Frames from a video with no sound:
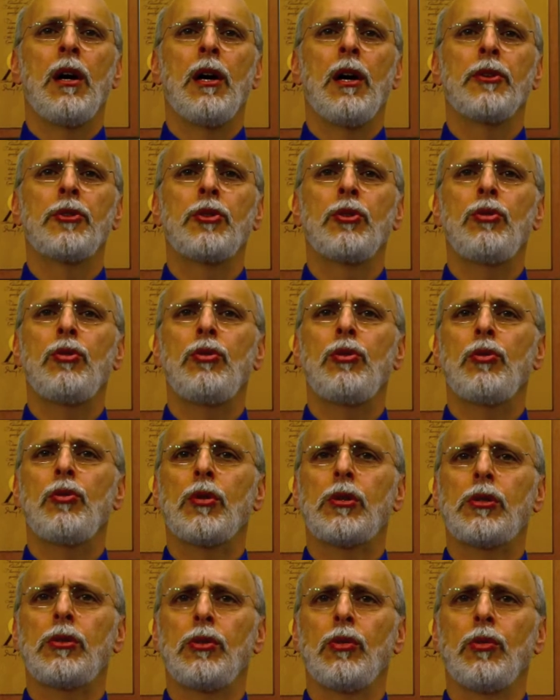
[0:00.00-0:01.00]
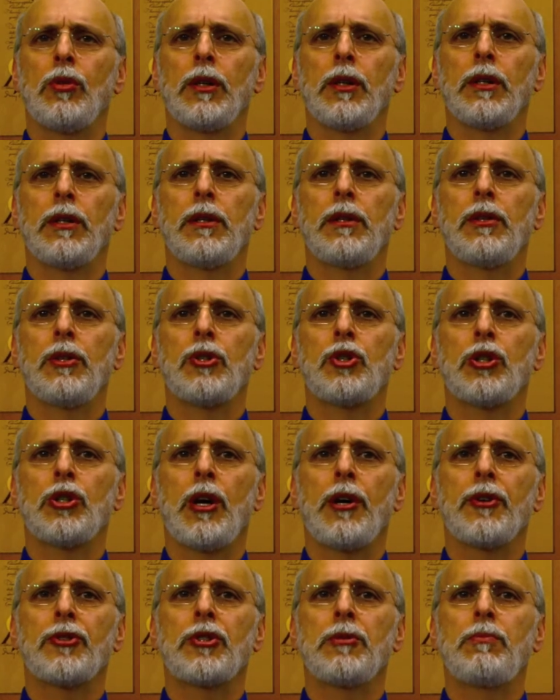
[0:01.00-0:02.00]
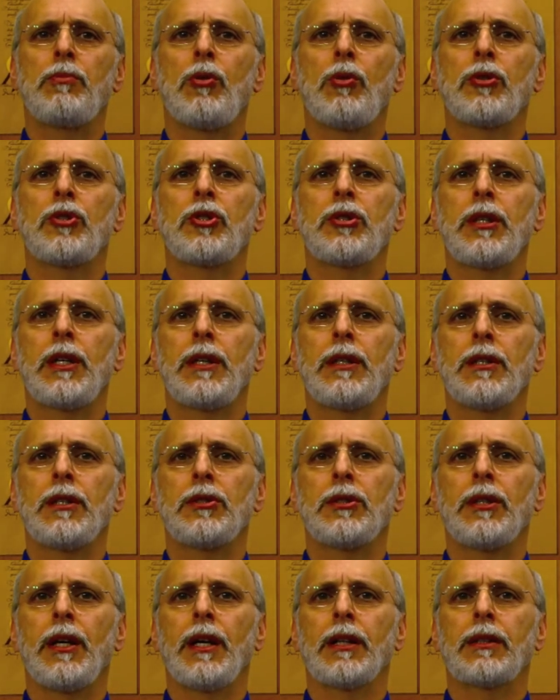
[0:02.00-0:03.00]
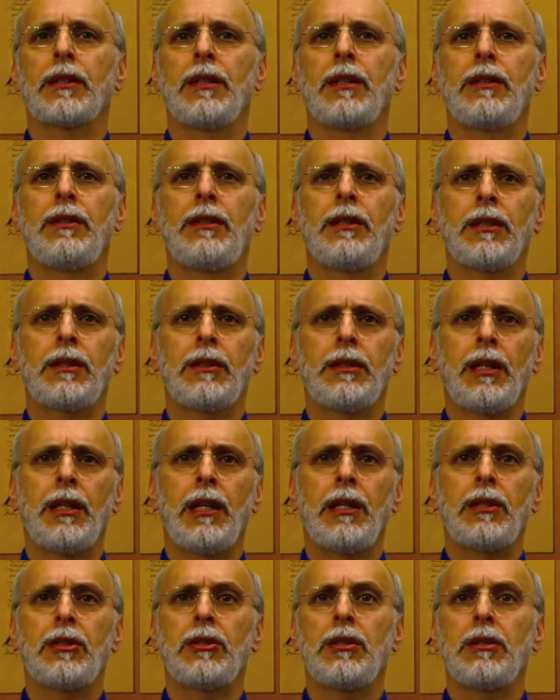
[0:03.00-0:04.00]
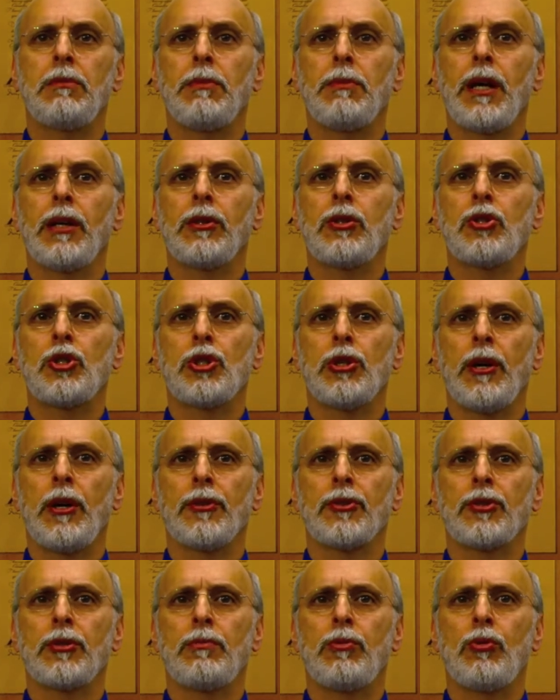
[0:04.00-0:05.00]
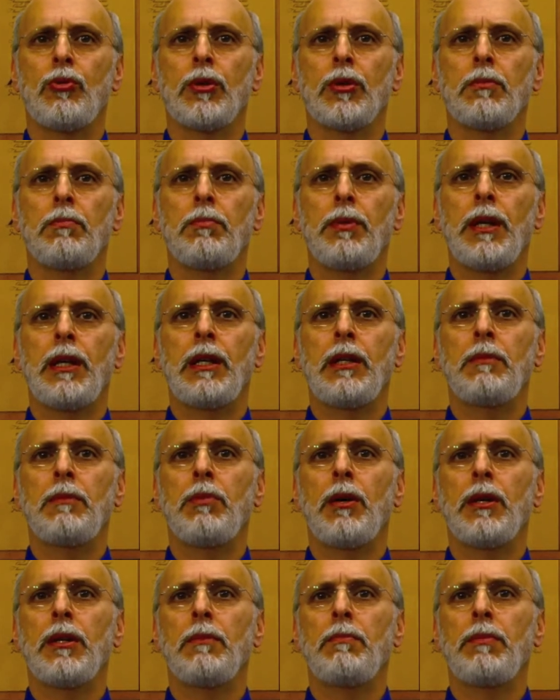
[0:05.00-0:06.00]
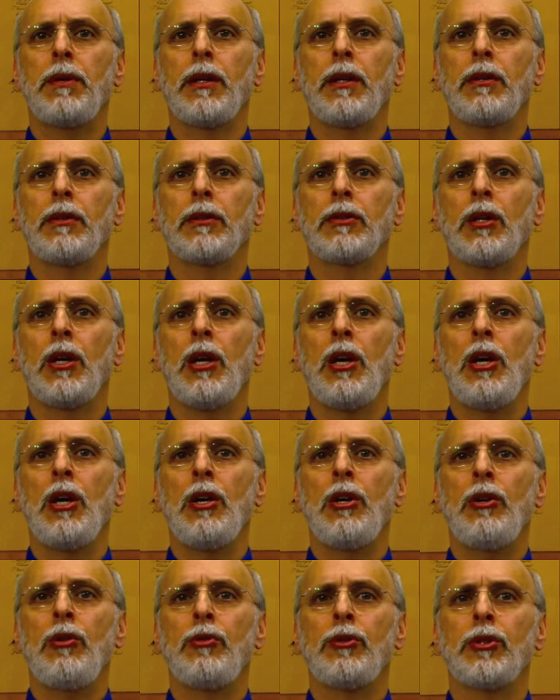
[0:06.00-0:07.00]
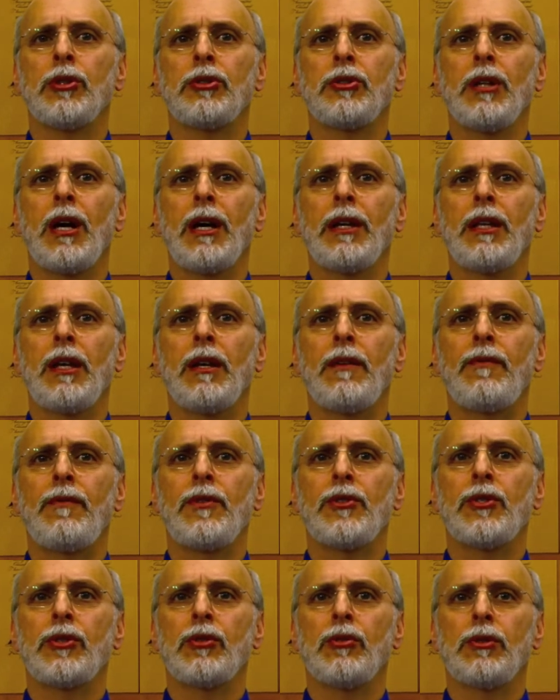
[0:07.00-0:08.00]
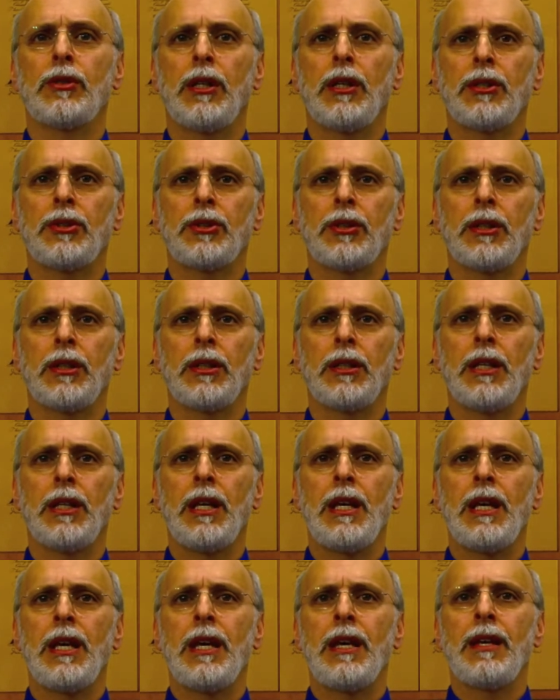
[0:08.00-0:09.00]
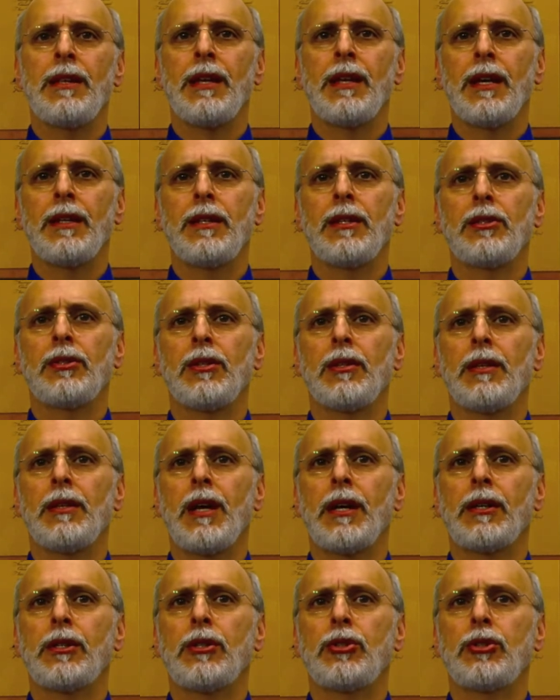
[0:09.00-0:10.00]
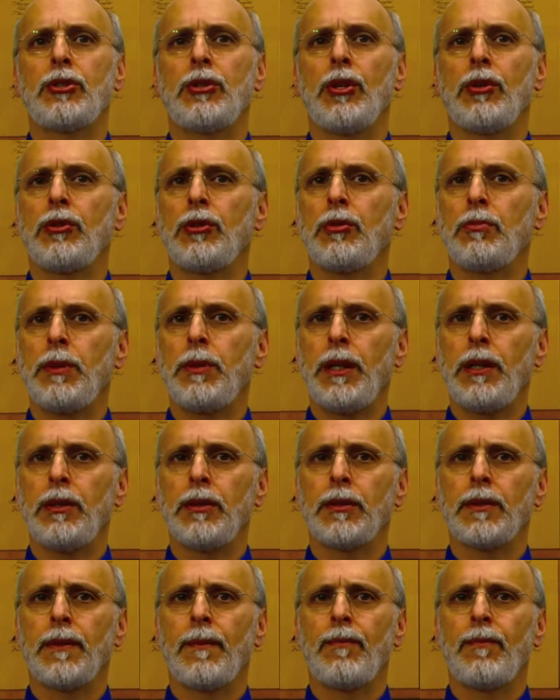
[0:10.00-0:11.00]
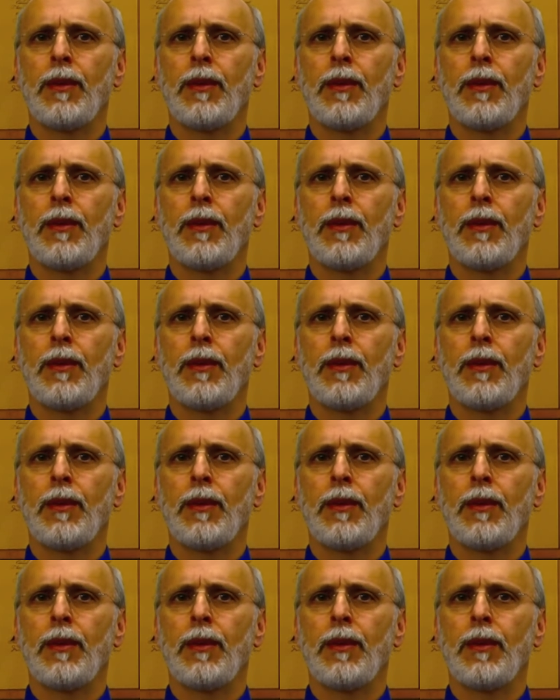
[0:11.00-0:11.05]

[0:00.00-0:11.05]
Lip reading: Under New York law, the Child Support Standards Act dictates the amount of child support paid by the parent who does not have physical custody, that is, the non-custodial parent.